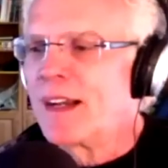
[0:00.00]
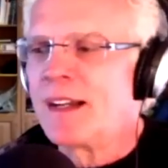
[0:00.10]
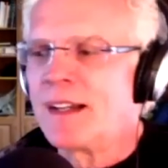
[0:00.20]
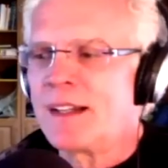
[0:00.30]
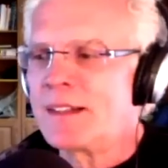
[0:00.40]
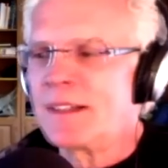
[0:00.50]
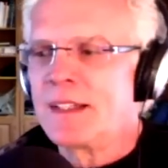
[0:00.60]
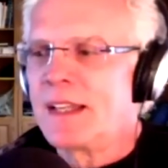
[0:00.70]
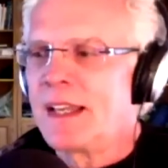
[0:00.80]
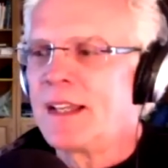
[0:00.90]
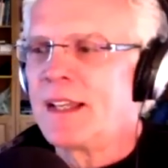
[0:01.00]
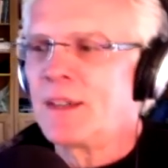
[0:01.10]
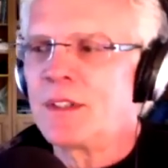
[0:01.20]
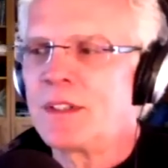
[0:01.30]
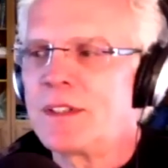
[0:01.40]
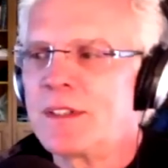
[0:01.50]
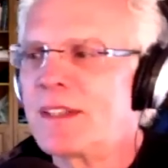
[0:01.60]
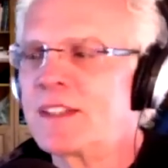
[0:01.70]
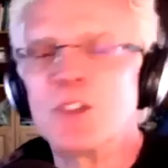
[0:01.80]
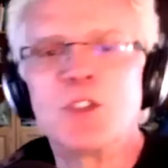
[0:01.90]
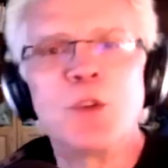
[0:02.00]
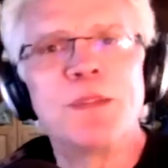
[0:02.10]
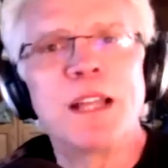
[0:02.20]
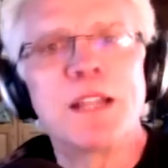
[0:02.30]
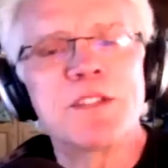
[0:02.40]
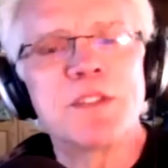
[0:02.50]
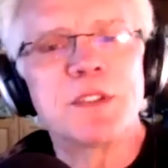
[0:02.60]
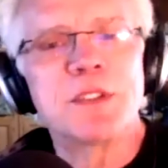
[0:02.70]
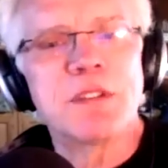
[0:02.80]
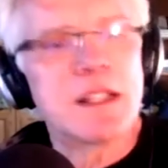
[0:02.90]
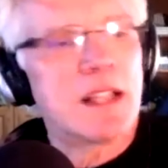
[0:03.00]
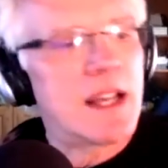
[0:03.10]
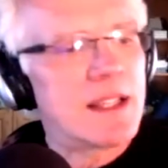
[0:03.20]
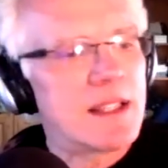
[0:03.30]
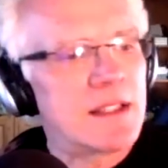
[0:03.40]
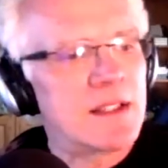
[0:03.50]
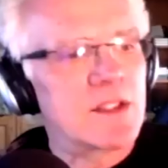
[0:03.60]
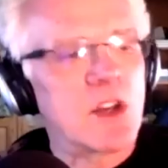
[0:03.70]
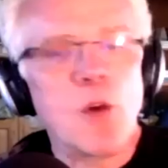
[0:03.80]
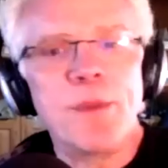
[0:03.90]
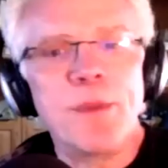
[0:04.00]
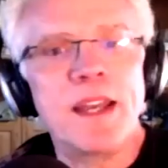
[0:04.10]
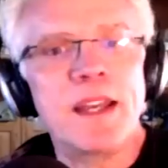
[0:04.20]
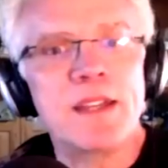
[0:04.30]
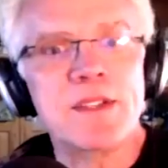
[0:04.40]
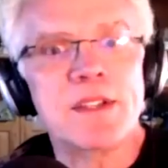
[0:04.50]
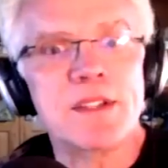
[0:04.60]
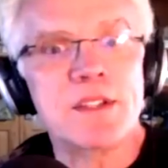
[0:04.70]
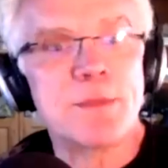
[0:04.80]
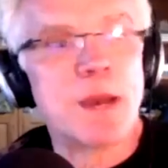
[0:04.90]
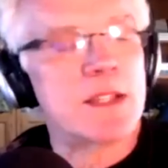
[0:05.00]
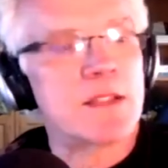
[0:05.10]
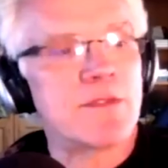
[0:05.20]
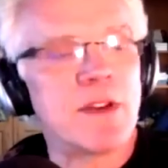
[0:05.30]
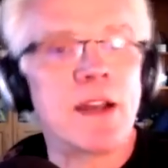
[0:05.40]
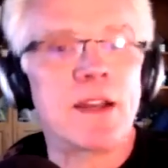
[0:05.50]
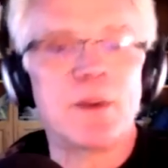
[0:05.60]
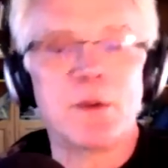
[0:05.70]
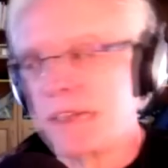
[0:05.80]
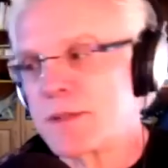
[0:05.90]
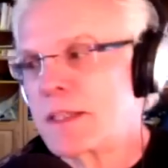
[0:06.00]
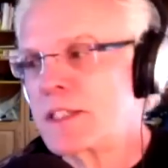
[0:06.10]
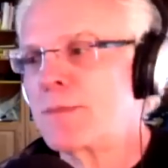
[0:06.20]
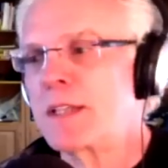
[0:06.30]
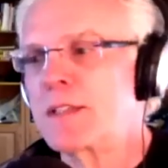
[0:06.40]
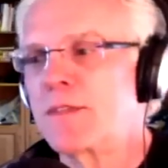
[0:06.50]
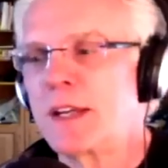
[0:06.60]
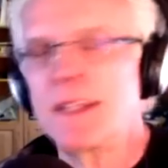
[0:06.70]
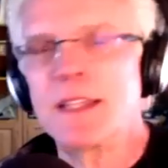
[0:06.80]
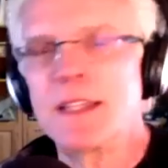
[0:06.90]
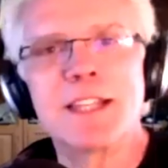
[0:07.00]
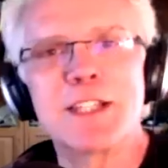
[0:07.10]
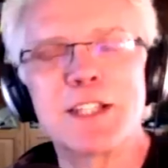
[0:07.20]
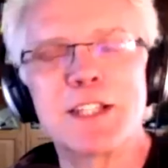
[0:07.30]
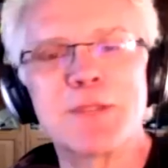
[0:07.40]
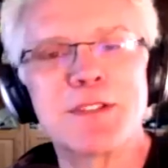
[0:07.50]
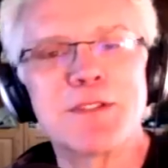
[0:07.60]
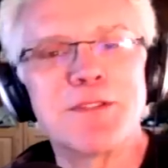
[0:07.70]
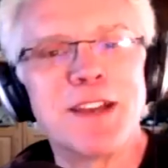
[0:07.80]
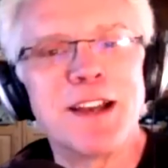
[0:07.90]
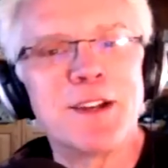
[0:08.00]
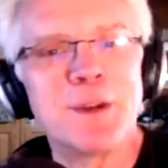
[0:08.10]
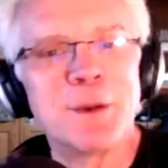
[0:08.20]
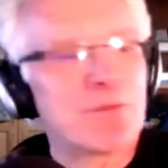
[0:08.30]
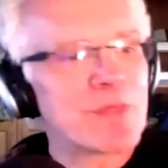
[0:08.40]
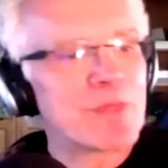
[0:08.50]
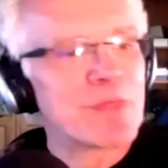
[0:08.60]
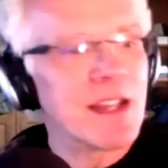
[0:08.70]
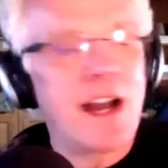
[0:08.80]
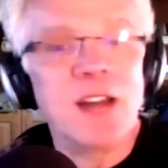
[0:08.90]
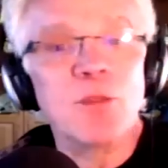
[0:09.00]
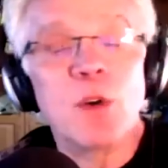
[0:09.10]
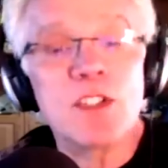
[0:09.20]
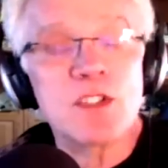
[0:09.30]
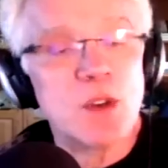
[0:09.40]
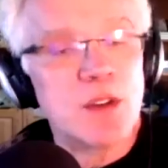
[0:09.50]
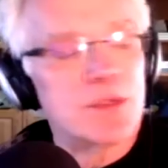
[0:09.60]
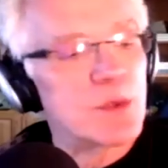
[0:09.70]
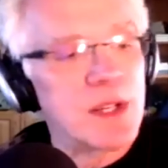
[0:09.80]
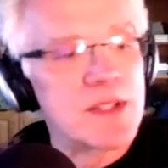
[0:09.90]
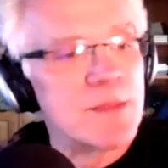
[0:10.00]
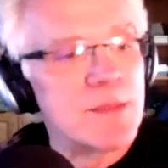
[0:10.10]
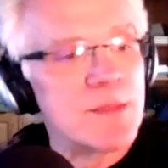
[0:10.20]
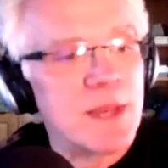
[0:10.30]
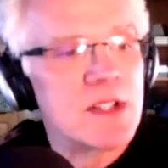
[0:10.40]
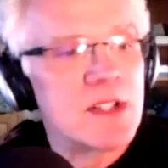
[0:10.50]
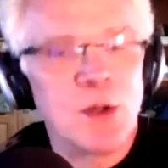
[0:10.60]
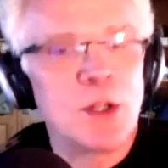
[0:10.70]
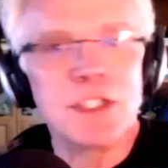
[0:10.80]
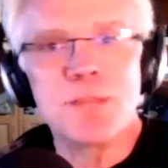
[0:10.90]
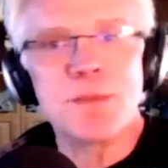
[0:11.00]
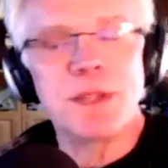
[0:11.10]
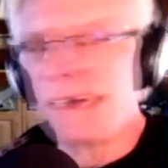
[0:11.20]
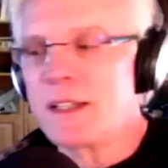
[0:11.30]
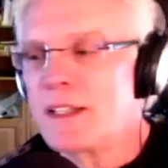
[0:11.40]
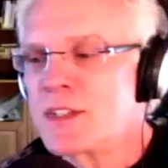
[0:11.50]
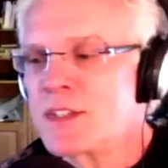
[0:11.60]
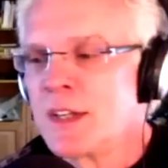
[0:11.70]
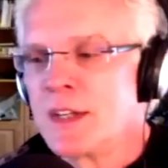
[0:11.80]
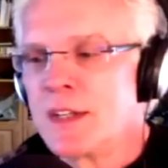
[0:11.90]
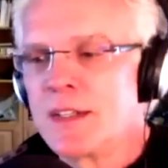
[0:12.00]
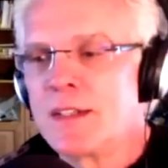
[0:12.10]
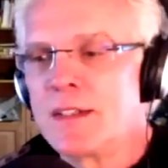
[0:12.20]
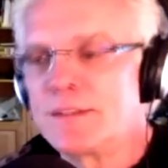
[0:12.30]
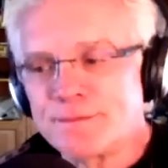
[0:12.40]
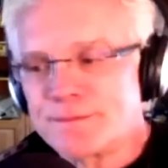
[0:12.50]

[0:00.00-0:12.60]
uh, and all the like the duplex filter I like and the topaz, uh, Spicify. Well, I say Spicify. I think they say Specify. Uh, the onOne software is amazing. All these plugins, you know.